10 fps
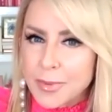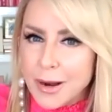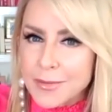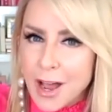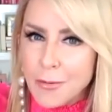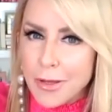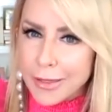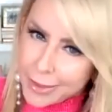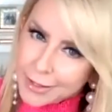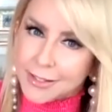but I'm not
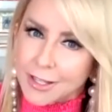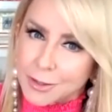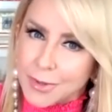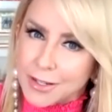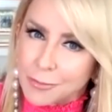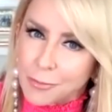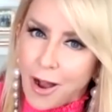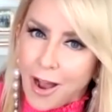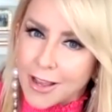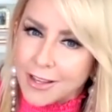with this husband.
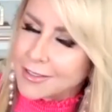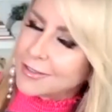Why?